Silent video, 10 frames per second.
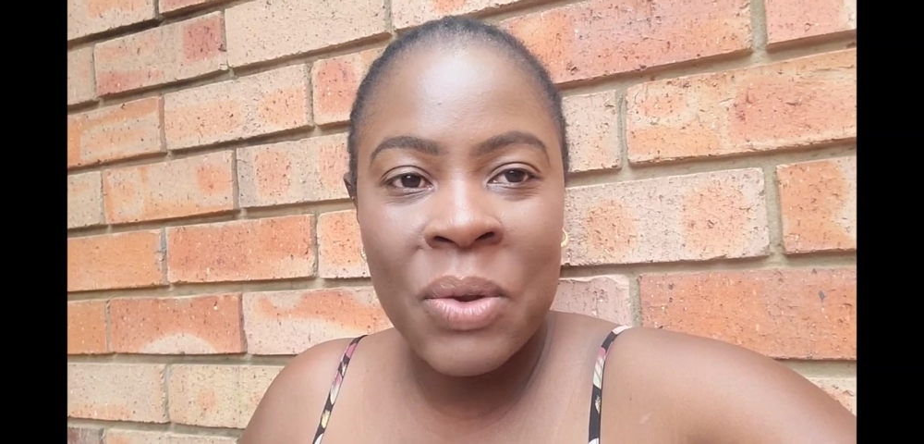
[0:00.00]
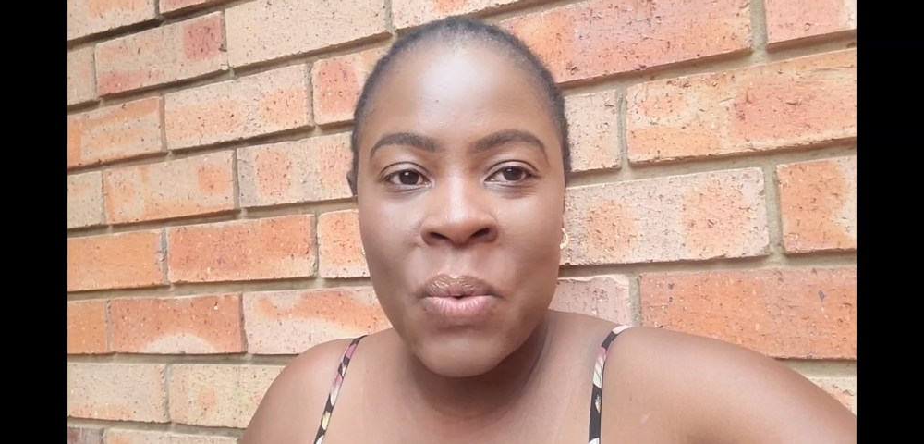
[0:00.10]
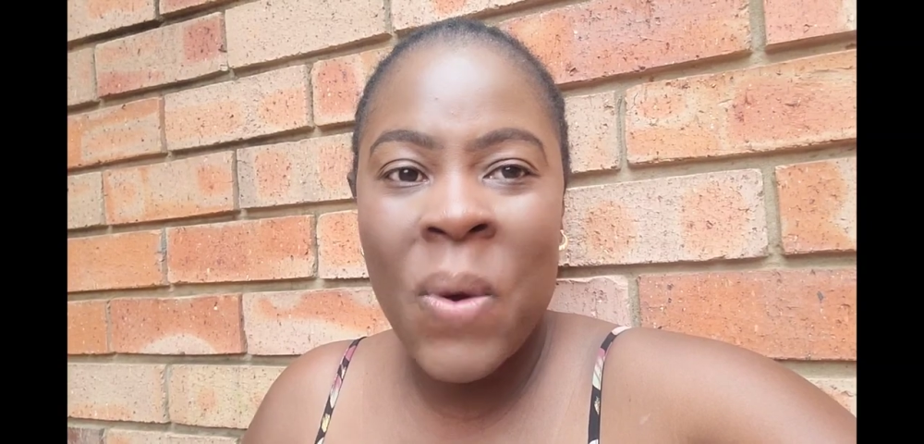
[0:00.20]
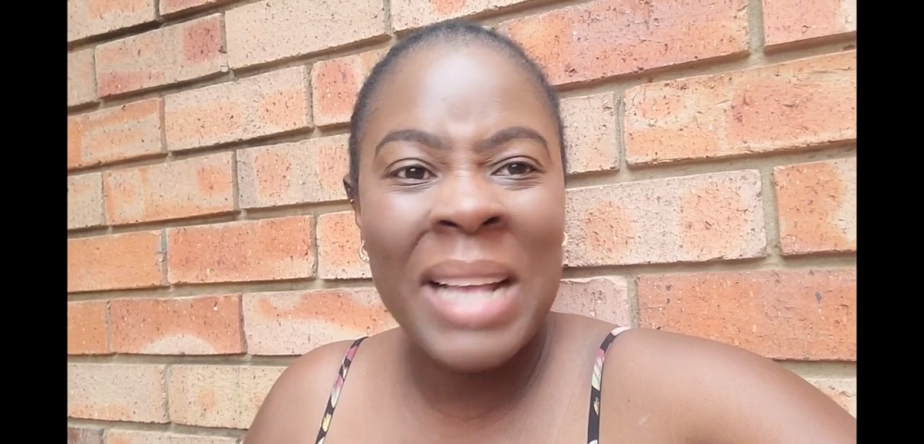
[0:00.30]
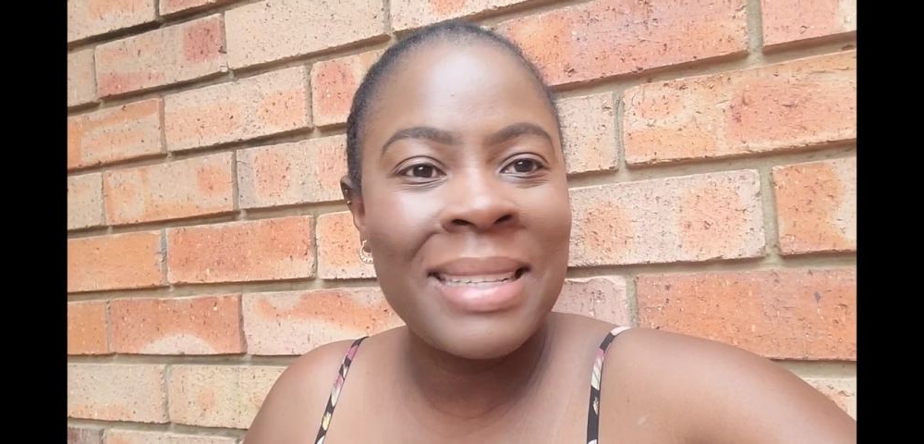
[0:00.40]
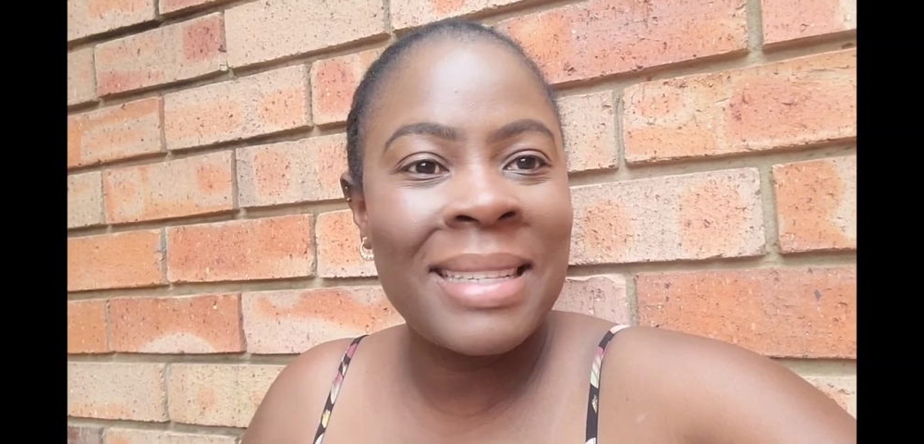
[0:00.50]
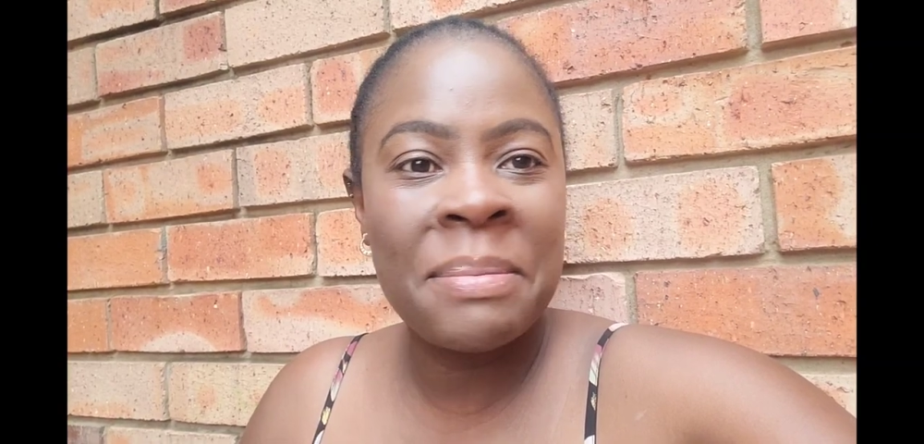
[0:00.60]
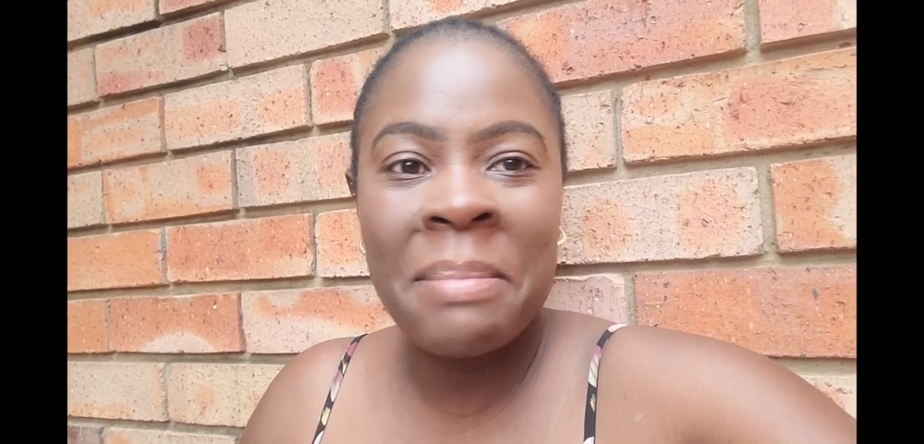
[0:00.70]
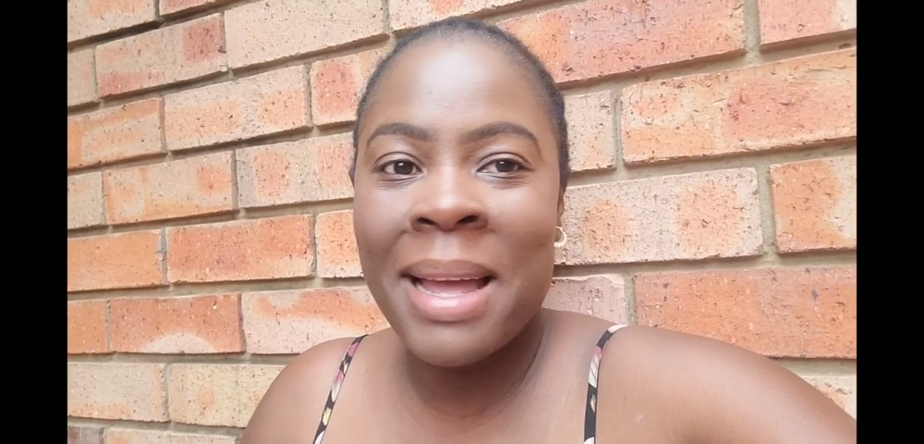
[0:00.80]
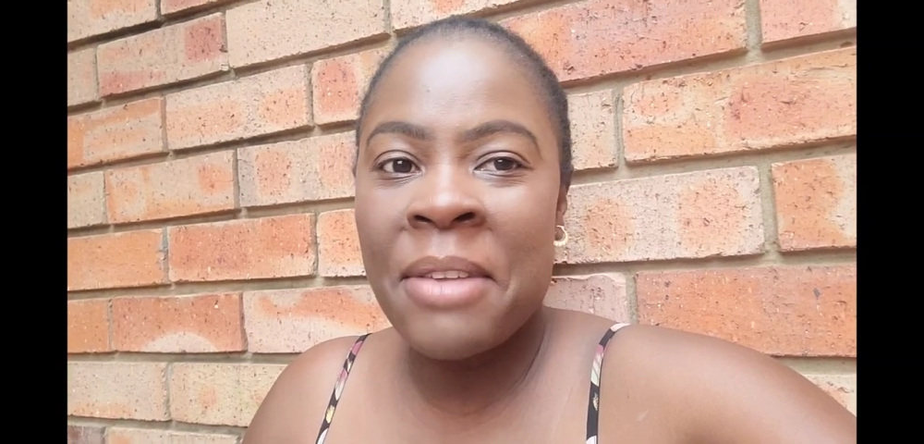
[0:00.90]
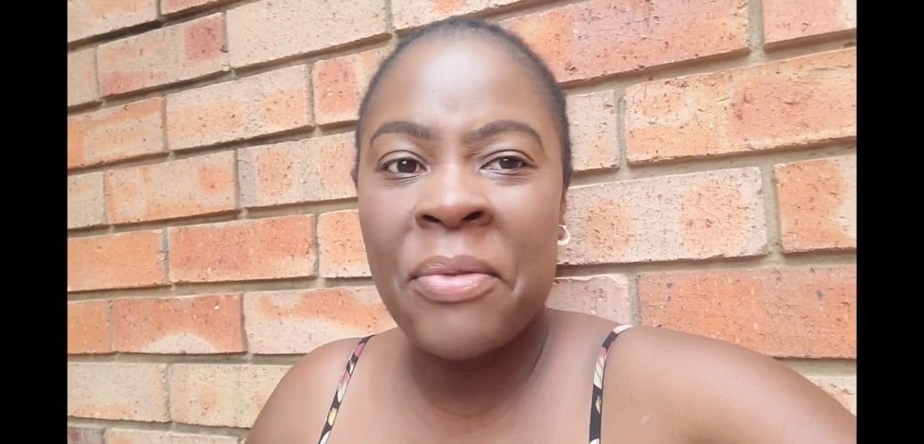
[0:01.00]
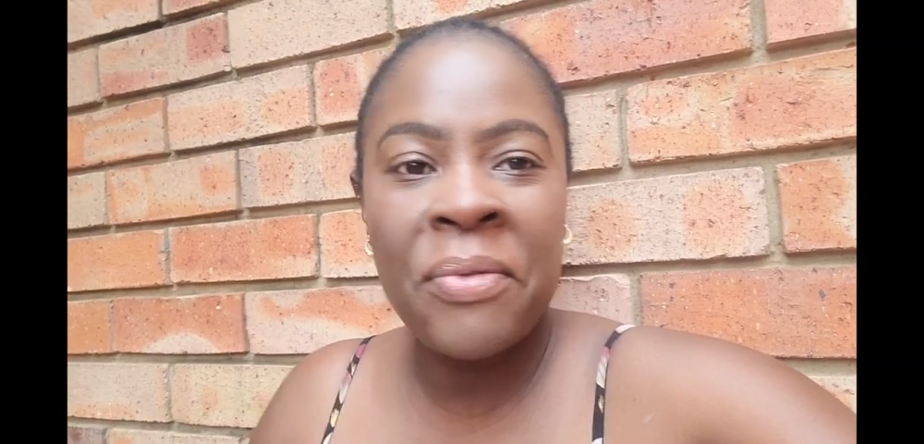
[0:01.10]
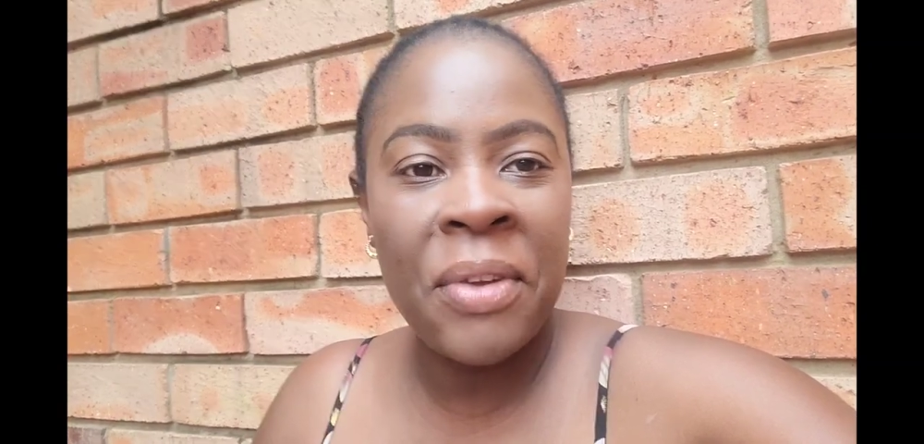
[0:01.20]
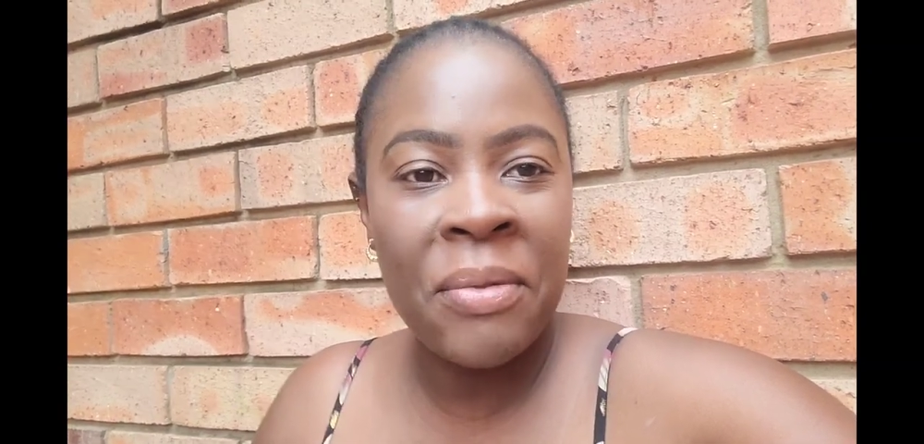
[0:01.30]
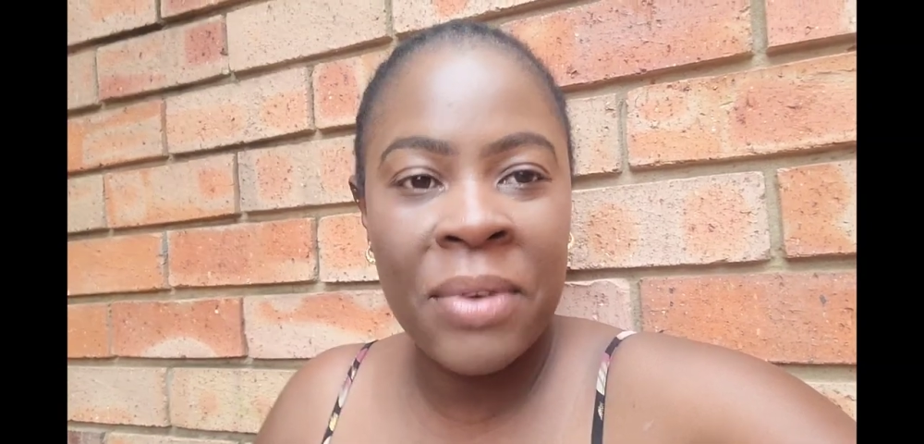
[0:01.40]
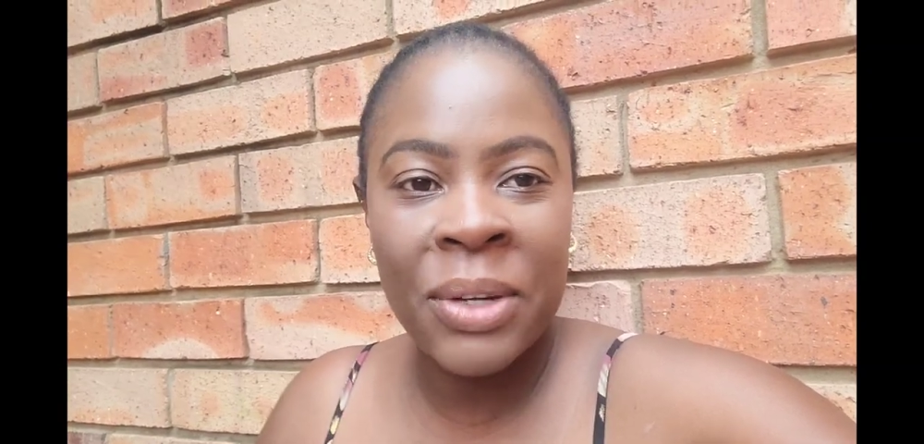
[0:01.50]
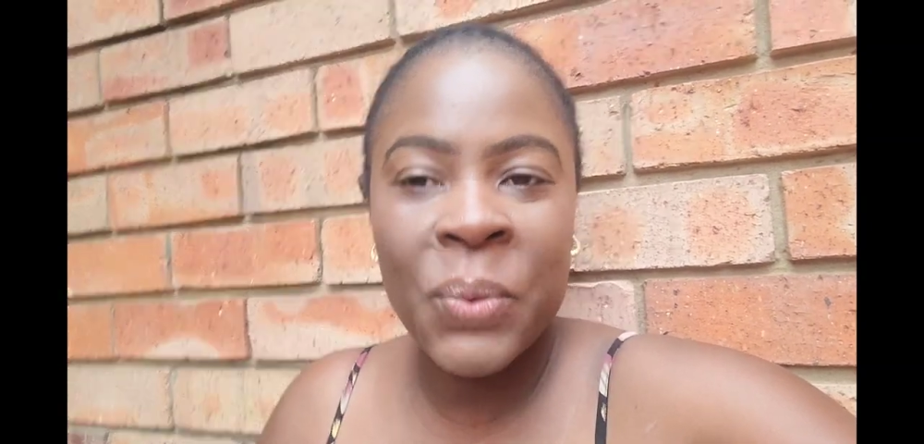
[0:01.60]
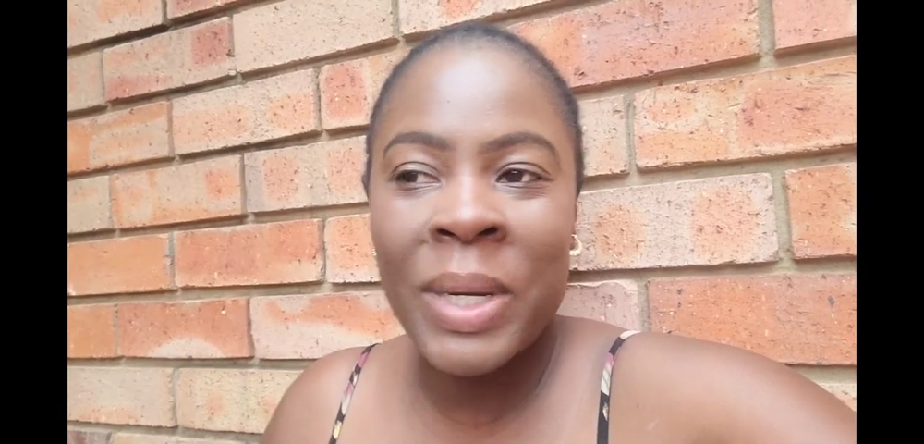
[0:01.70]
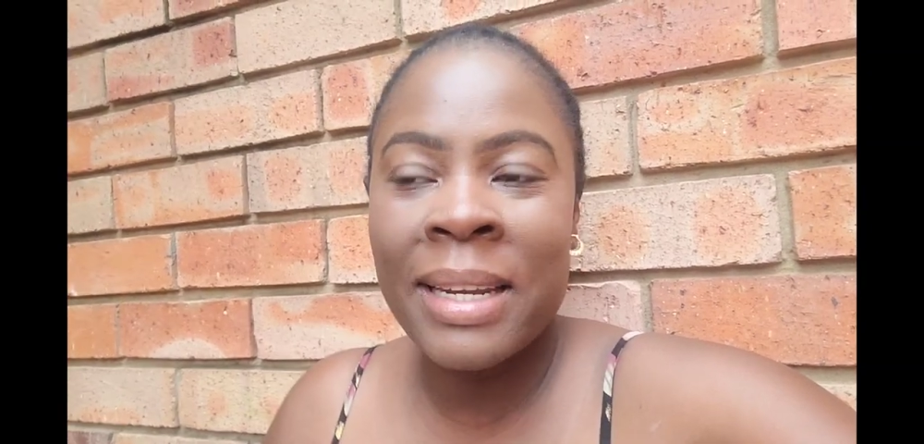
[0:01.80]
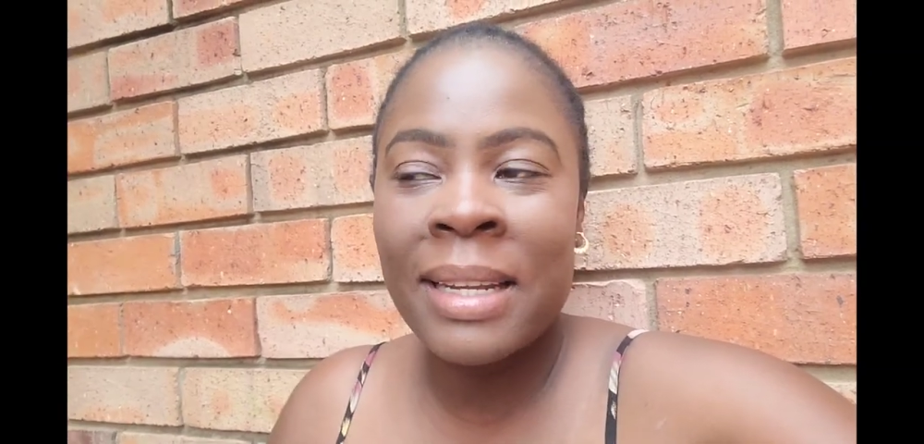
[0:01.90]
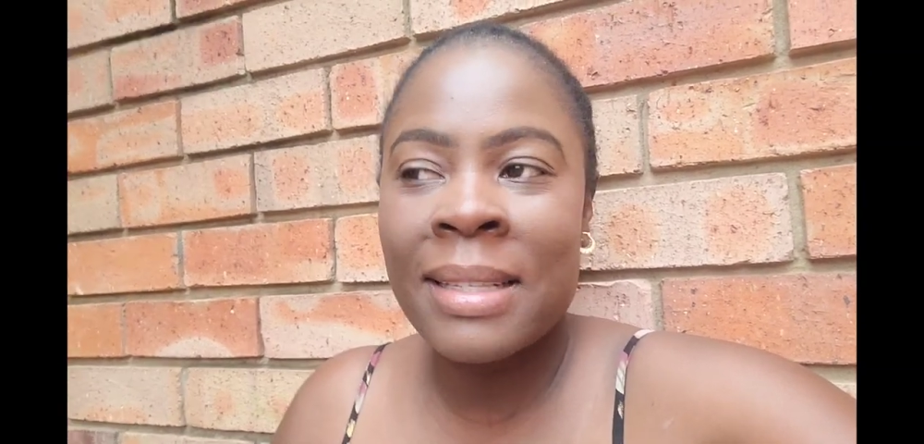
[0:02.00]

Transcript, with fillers: was my favorite when a